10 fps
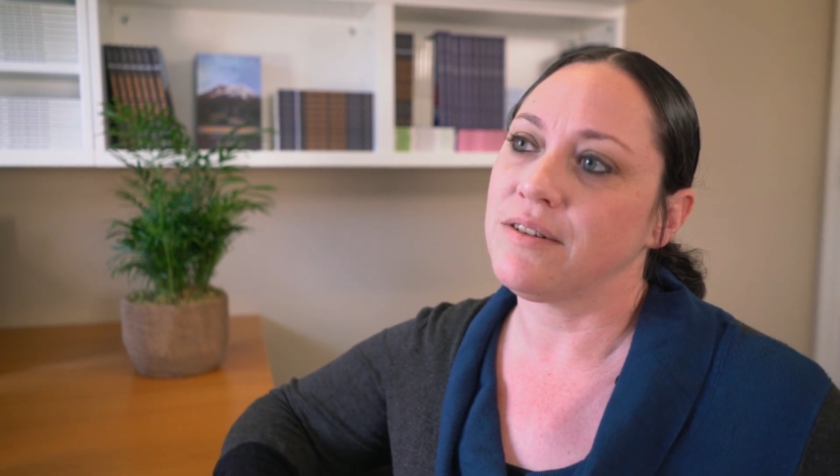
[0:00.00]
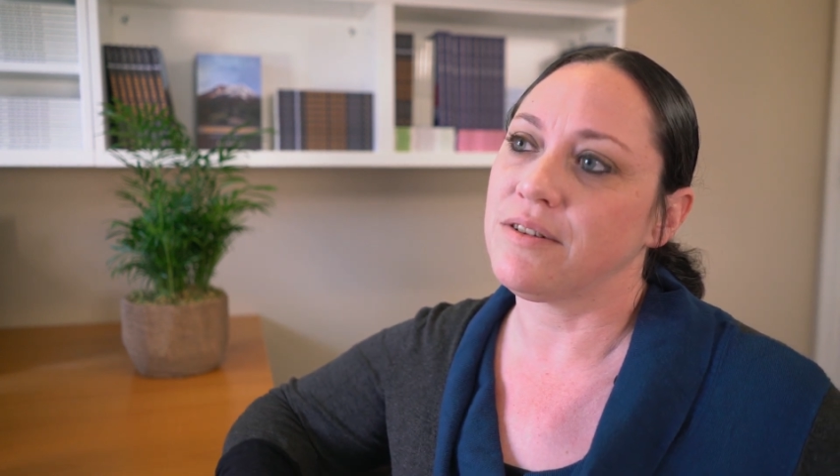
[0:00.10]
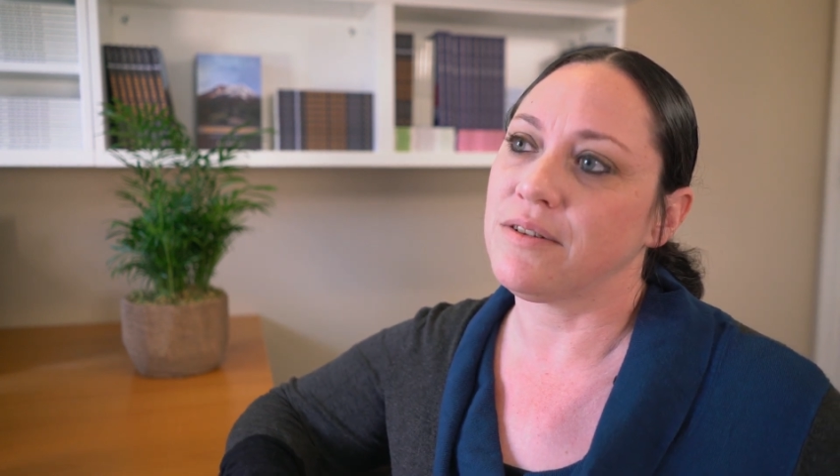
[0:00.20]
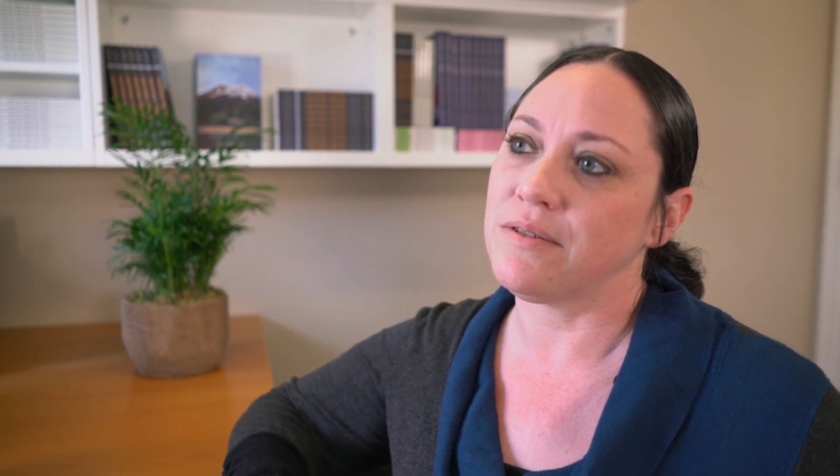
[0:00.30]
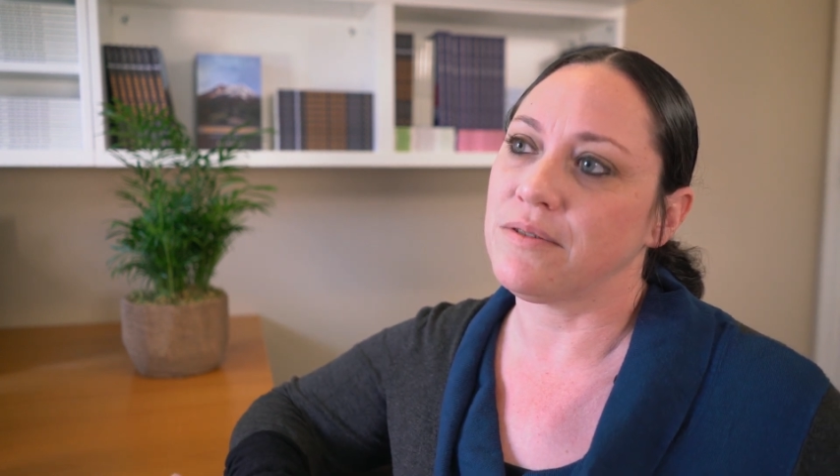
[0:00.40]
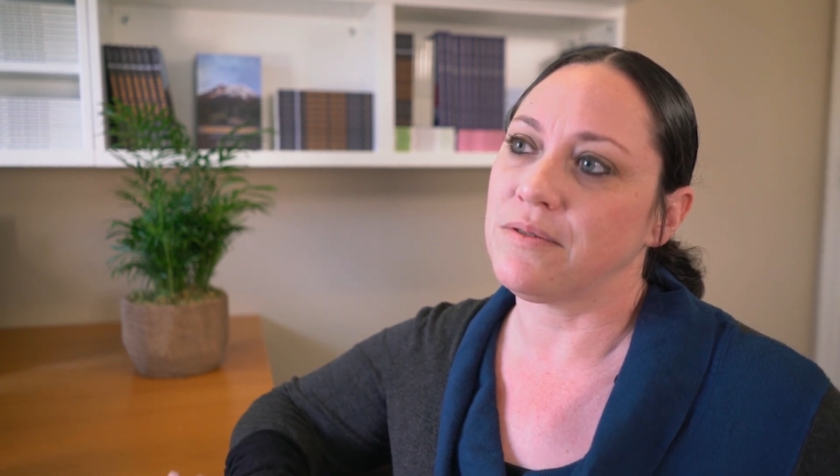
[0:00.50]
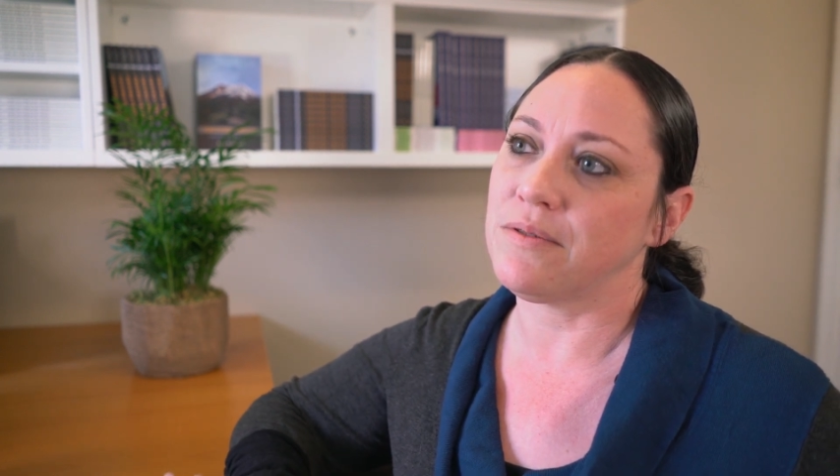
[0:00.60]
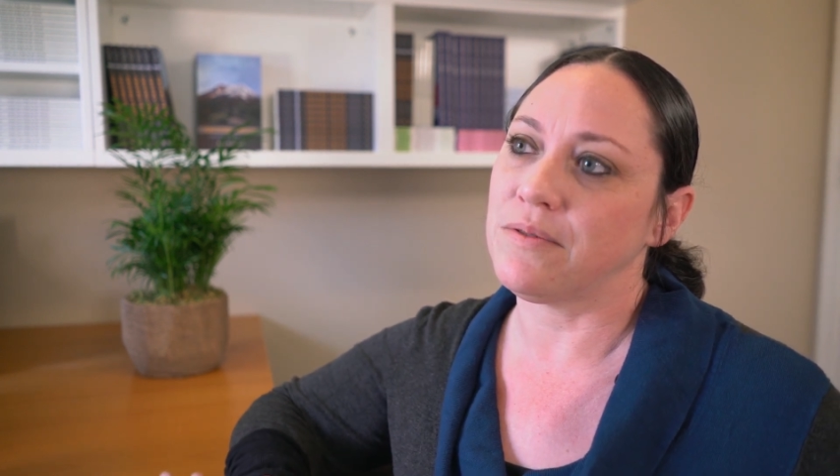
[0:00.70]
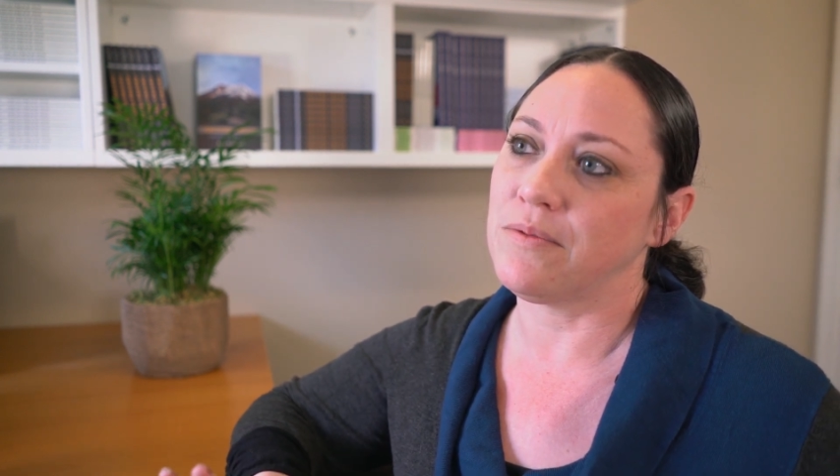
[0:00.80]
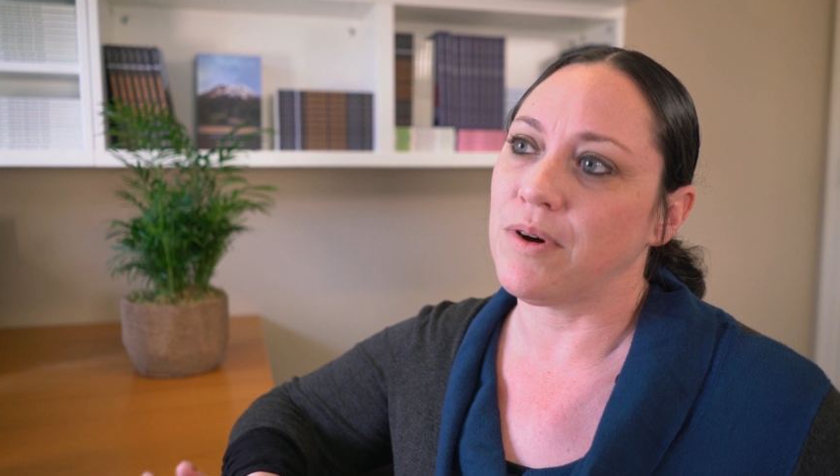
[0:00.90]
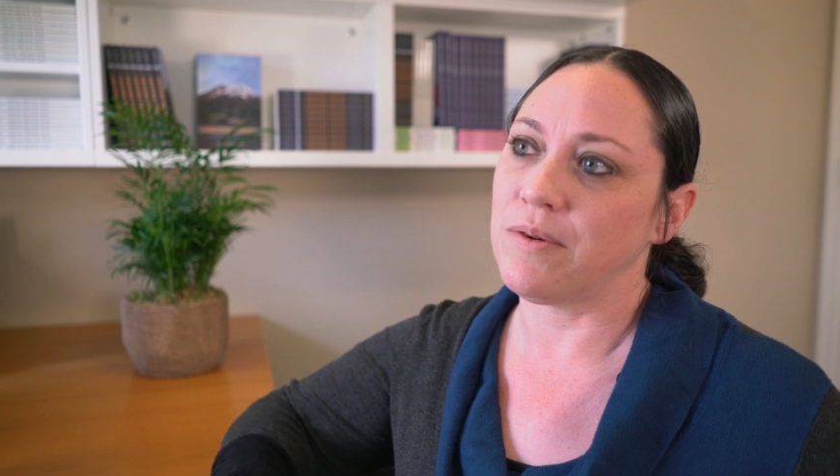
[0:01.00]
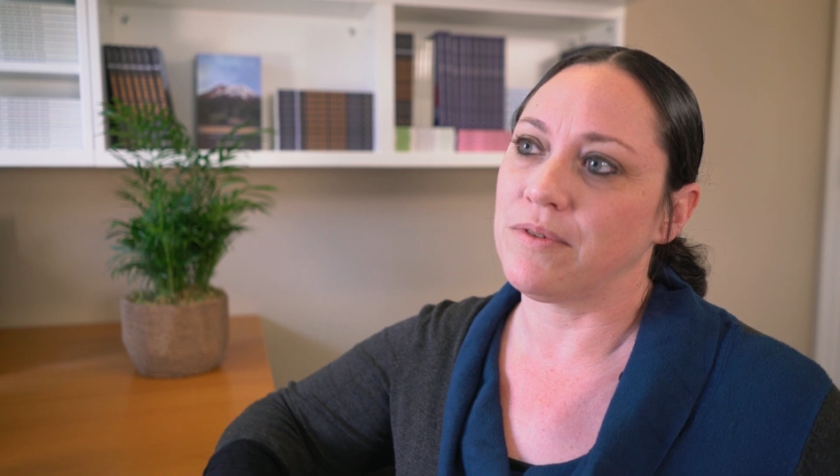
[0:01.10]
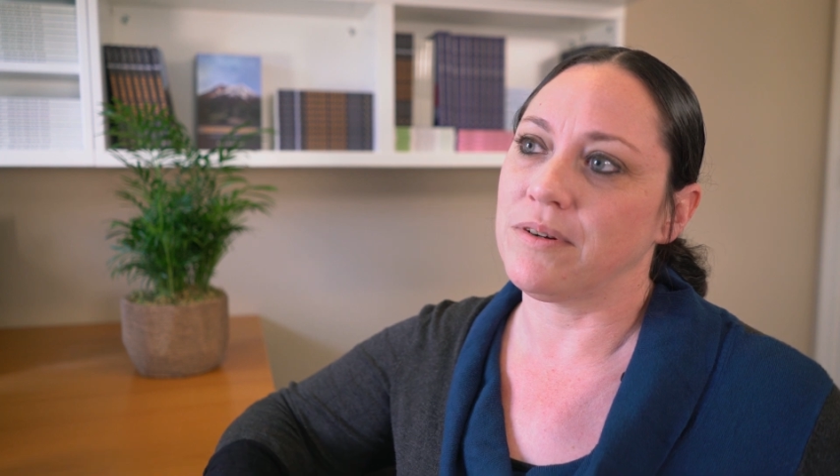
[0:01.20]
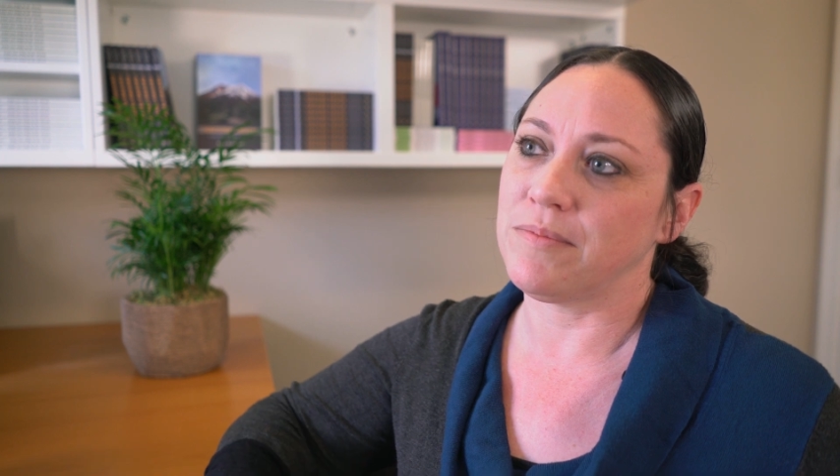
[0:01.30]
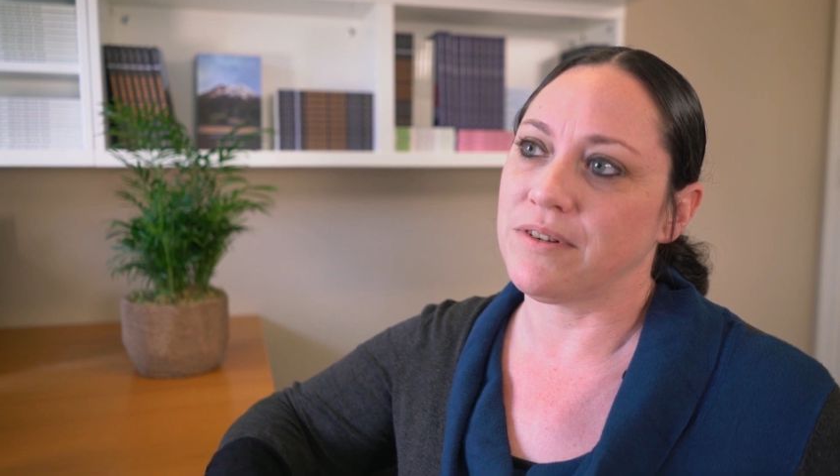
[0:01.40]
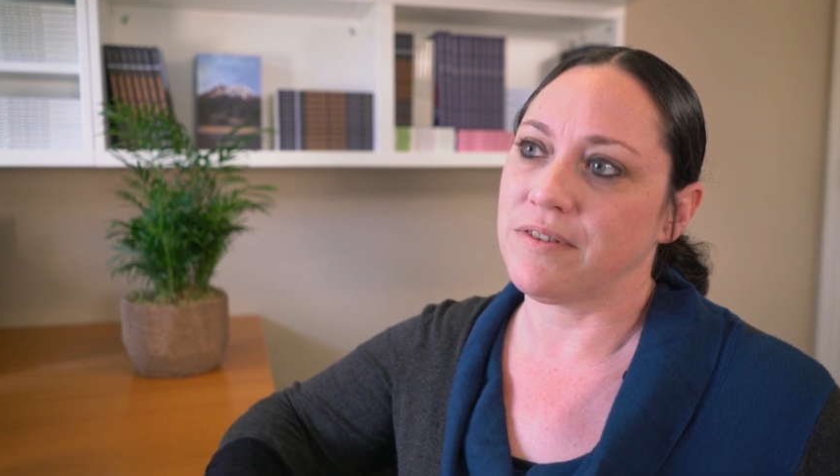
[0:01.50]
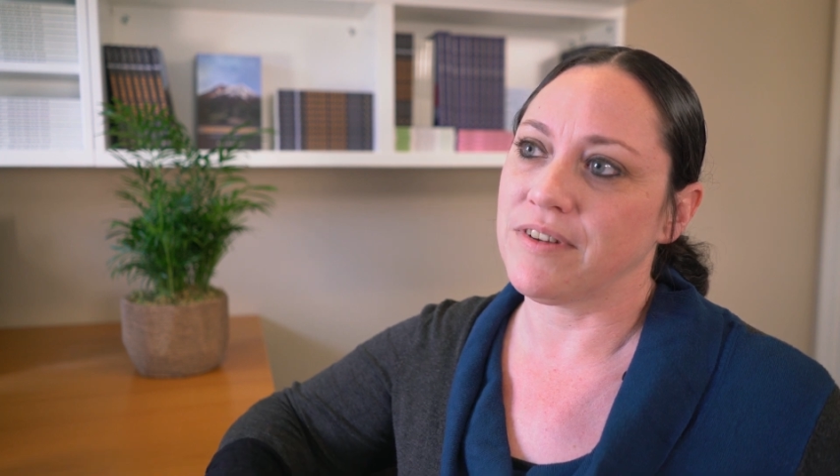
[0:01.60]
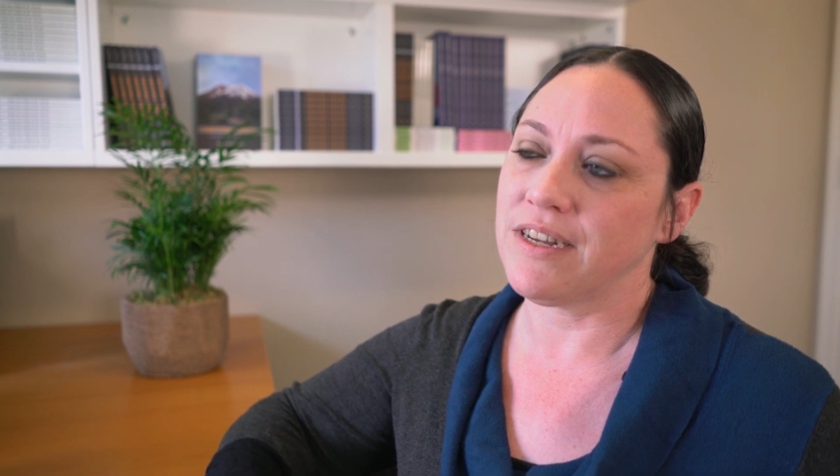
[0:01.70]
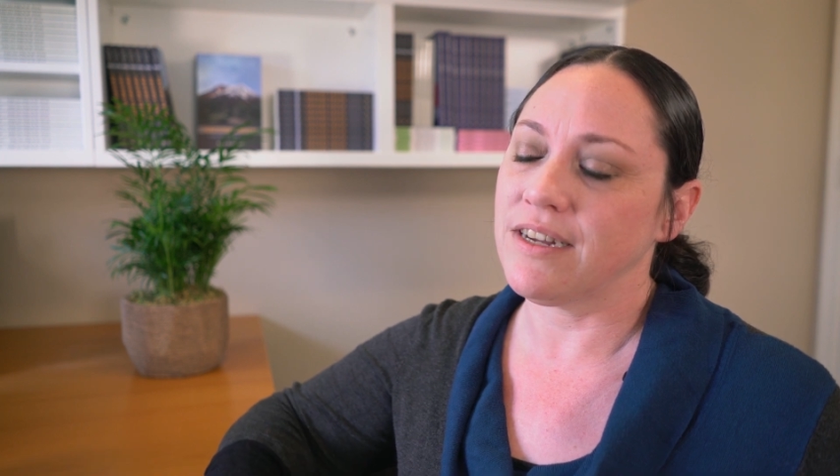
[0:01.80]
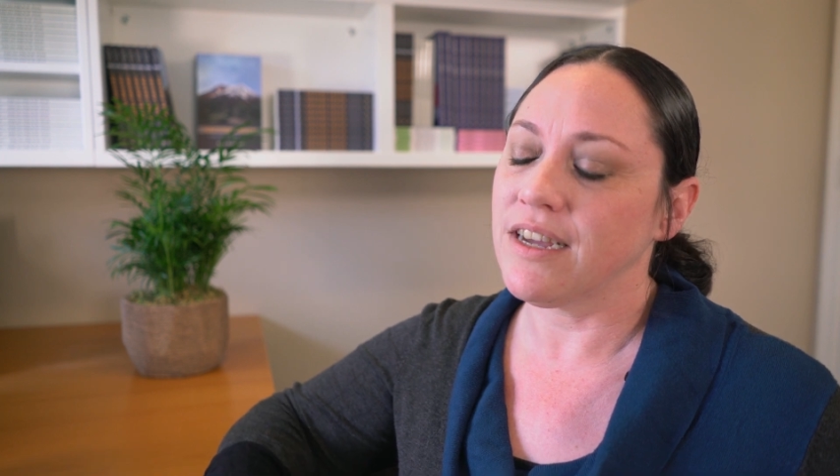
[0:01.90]
to what we're
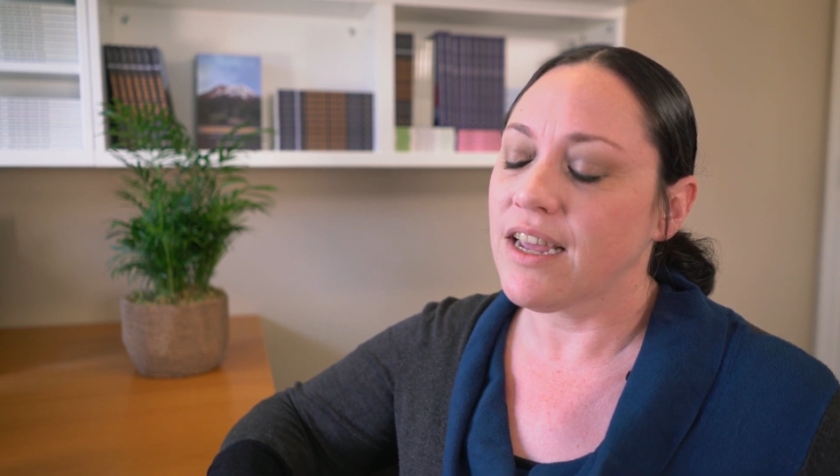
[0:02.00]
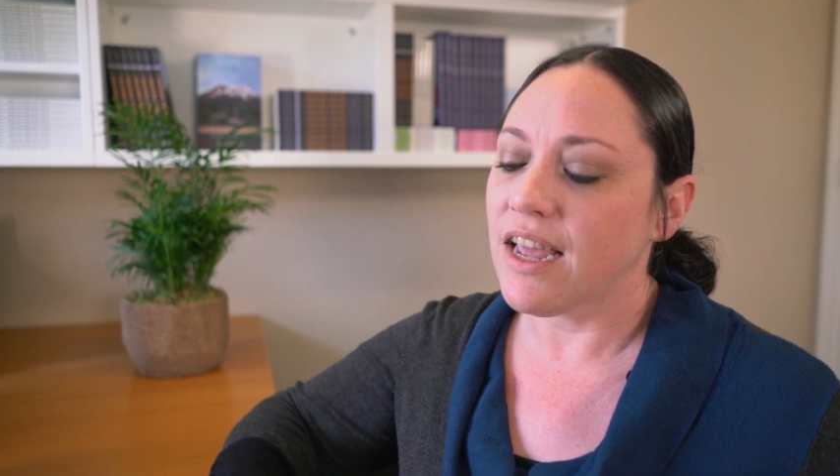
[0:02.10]
observing.